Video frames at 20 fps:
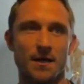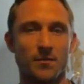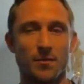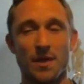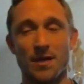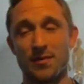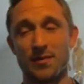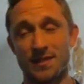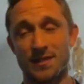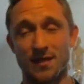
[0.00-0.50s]

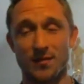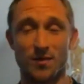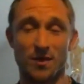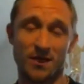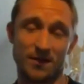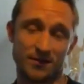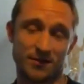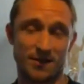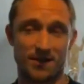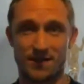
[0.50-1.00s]
maybe
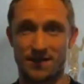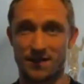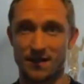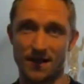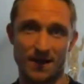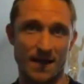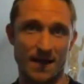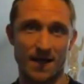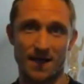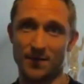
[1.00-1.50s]
somebody just
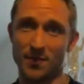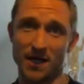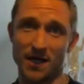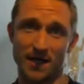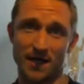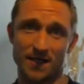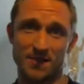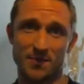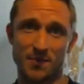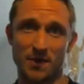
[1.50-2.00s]
had a bad
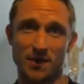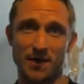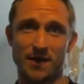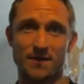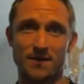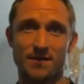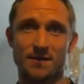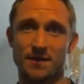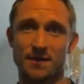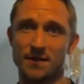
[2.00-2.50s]

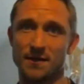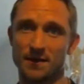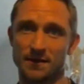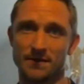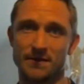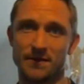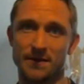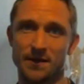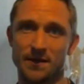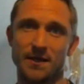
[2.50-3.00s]
experience
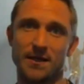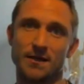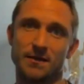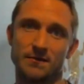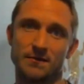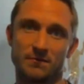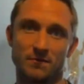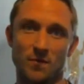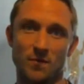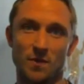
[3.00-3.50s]
and it
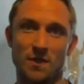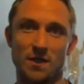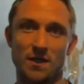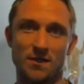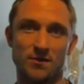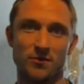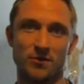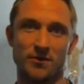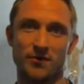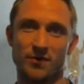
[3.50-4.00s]

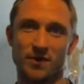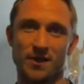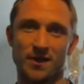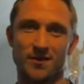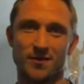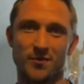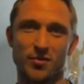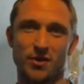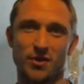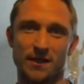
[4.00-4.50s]
doesn't reflect
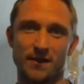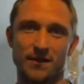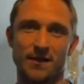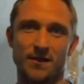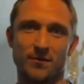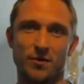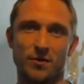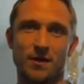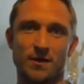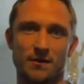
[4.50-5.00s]

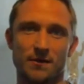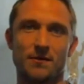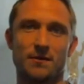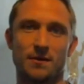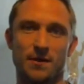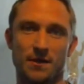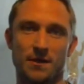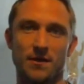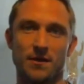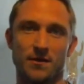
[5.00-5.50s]
completely what
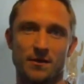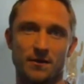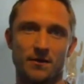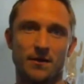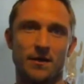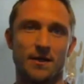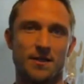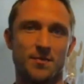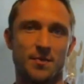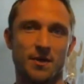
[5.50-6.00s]

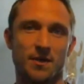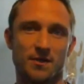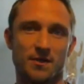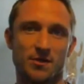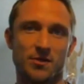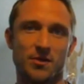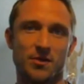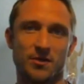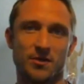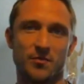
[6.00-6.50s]
their experience
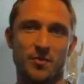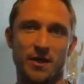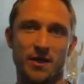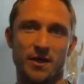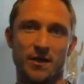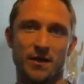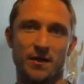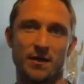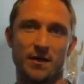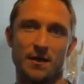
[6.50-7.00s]
should have
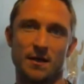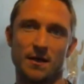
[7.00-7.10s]
been.